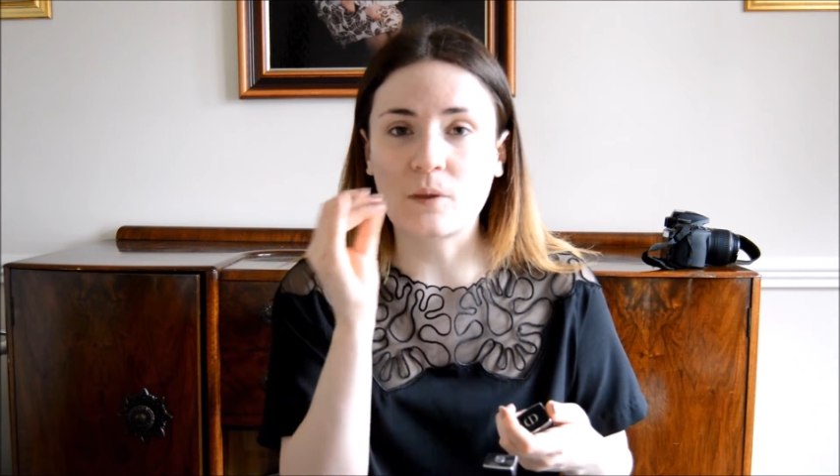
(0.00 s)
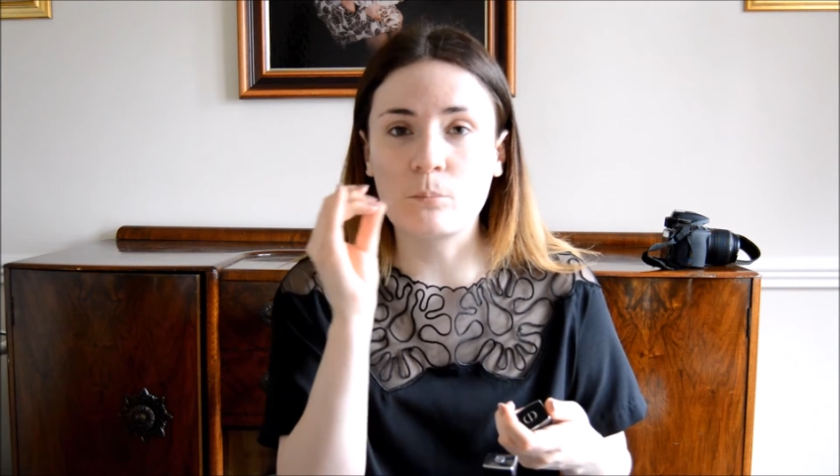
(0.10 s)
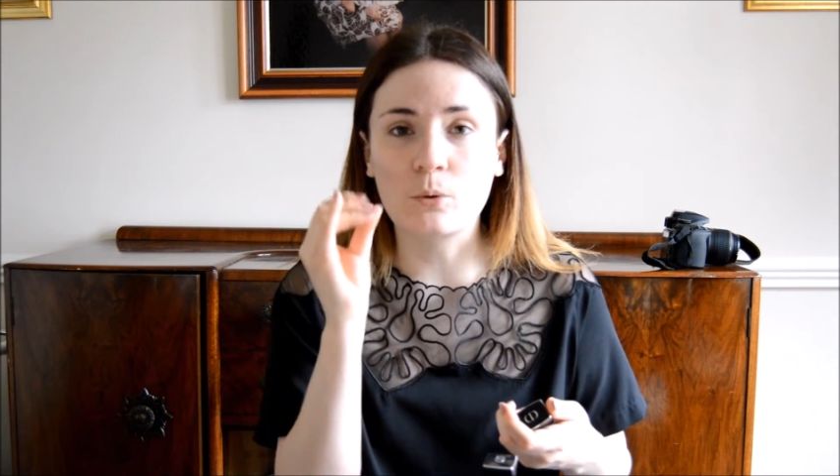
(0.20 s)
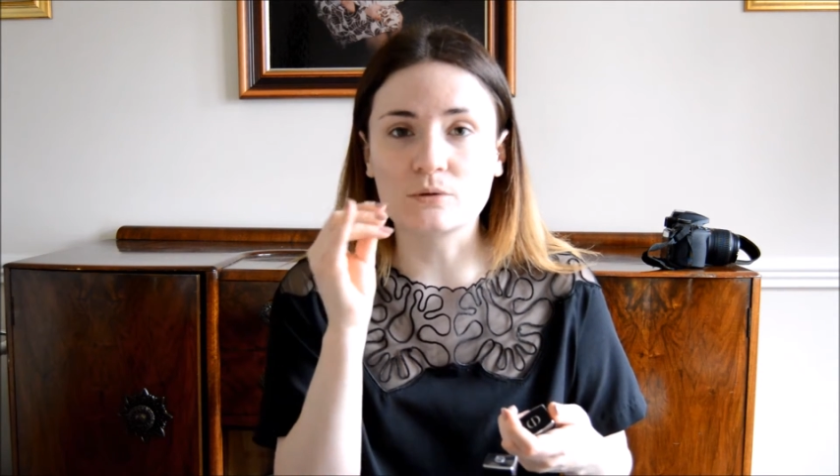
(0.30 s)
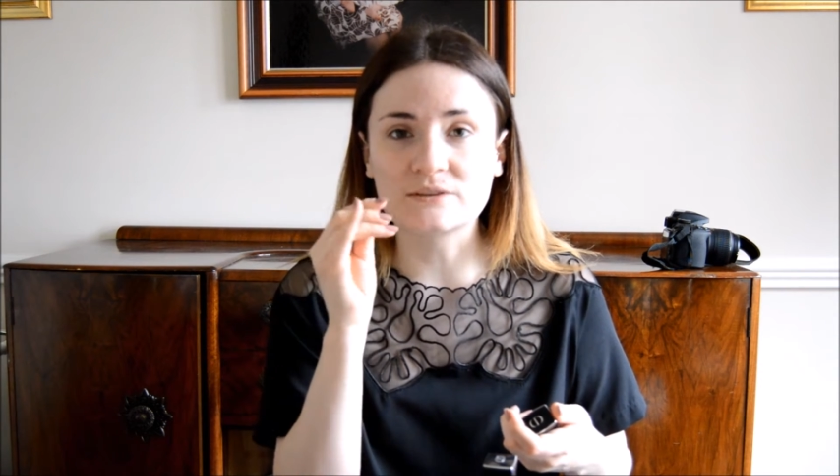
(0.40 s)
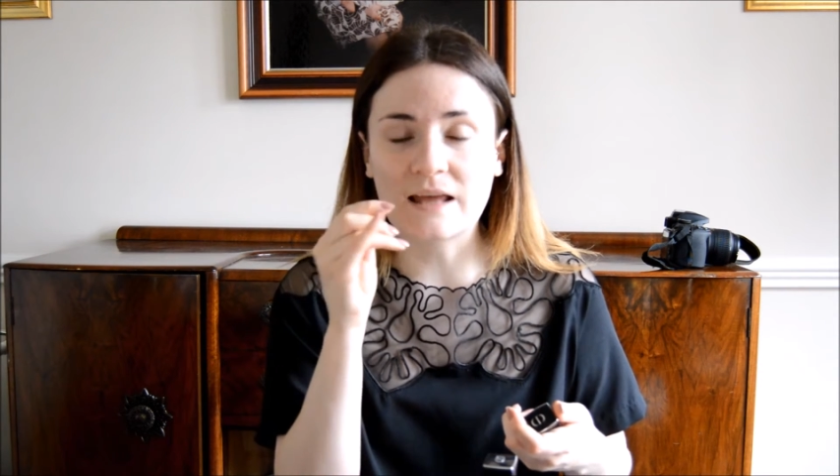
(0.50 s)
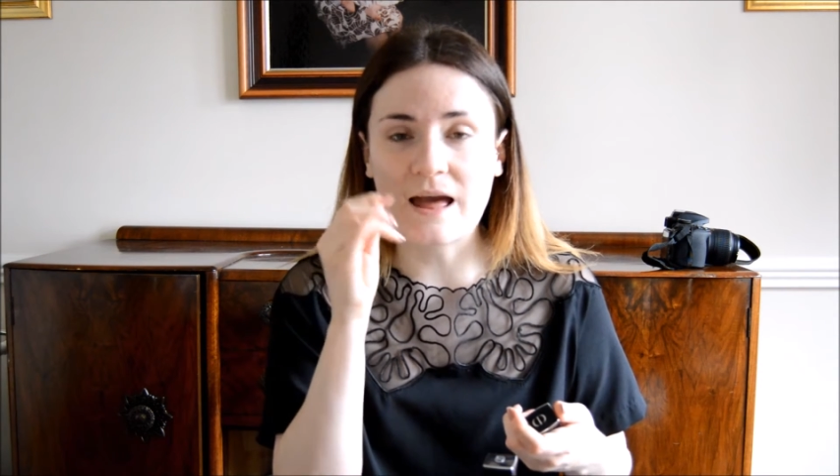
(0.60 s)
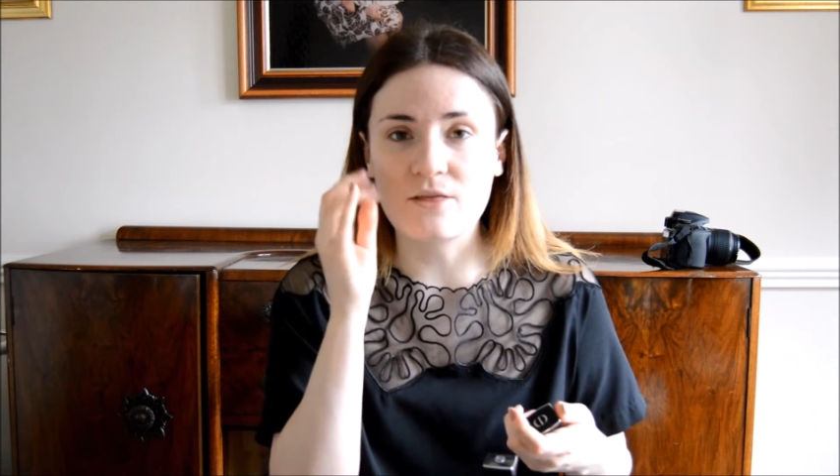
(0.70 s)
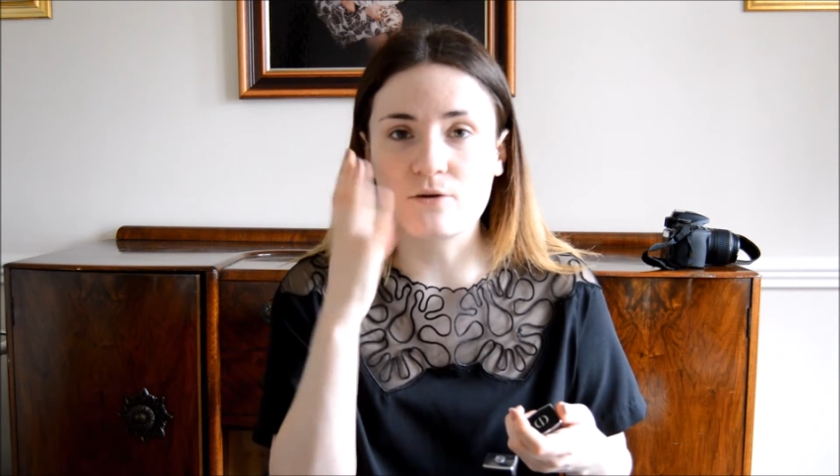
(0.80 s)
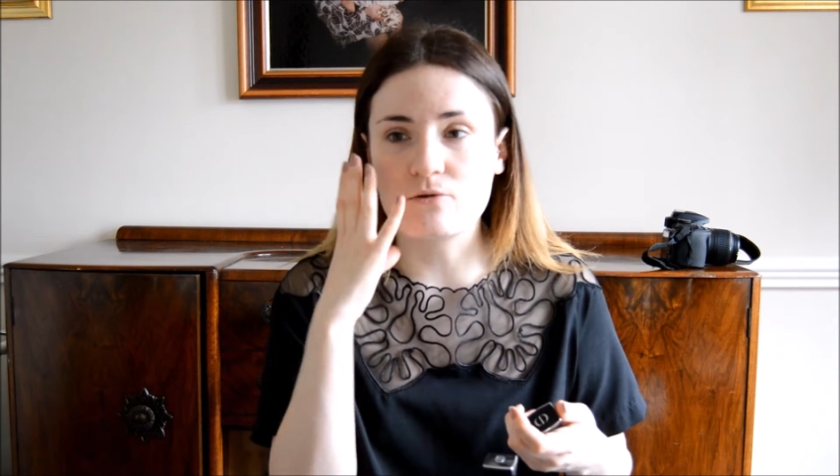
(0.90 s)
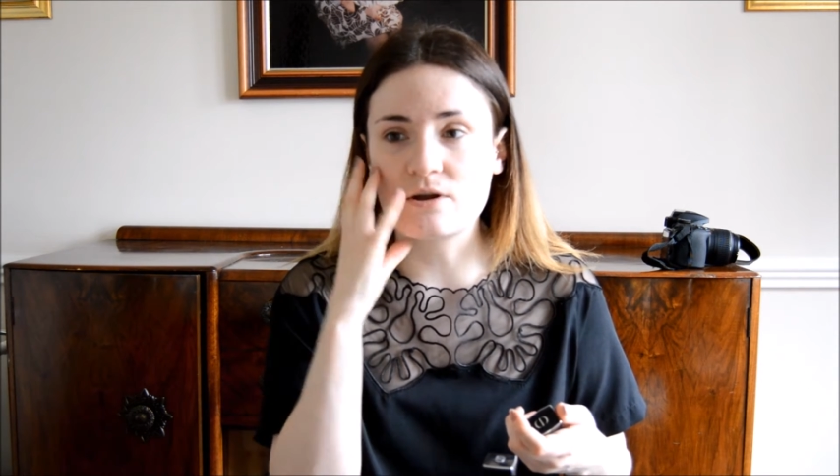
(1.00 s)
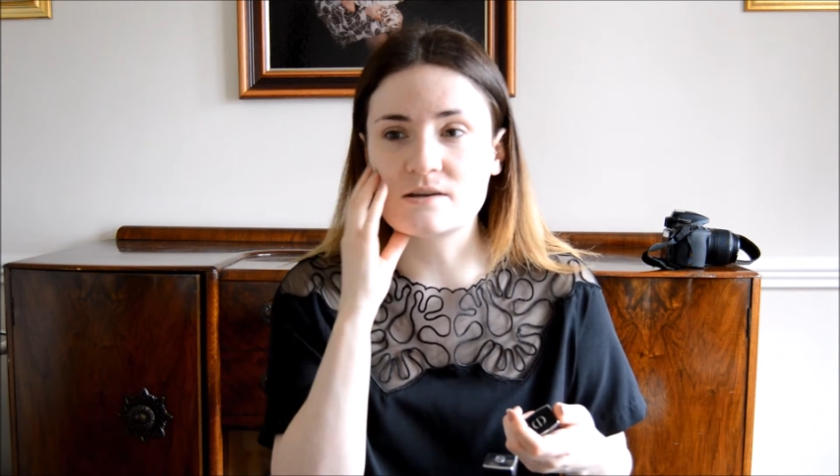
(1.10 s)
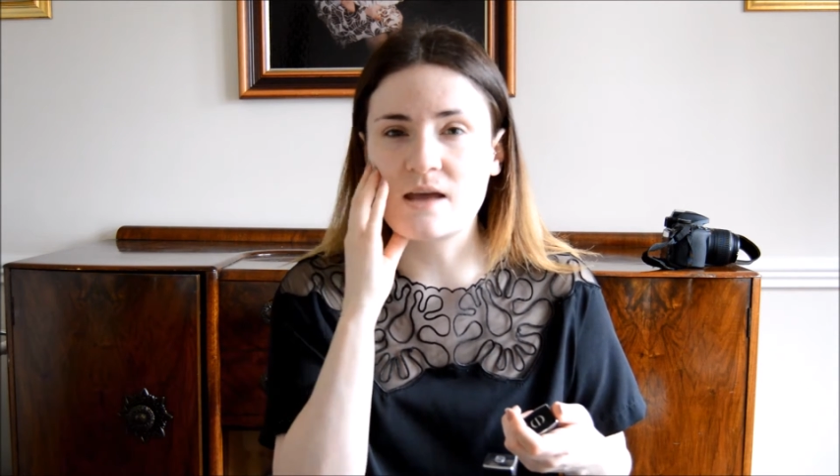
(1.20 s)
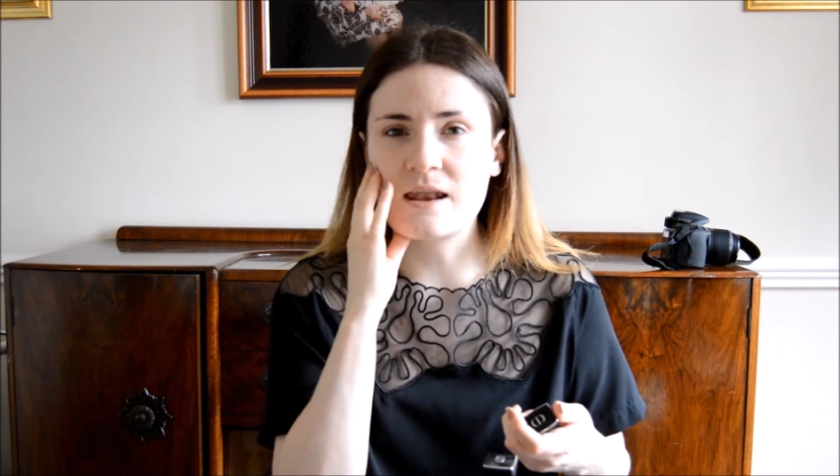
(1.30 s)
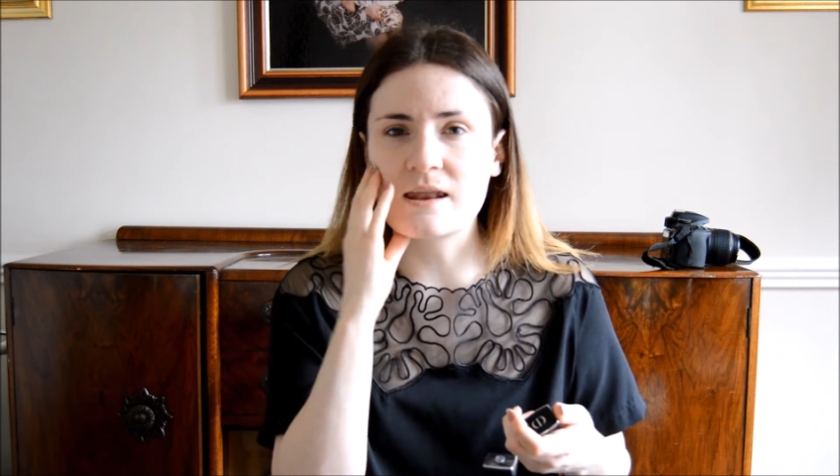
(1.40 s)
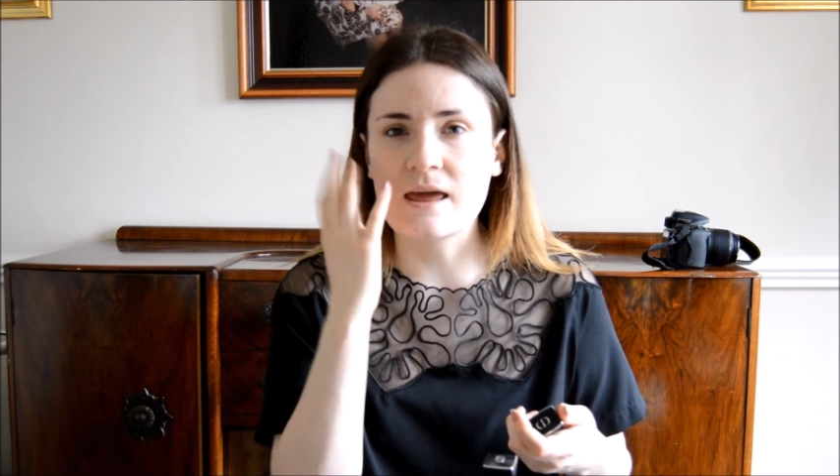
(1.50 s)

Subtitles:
ball together and then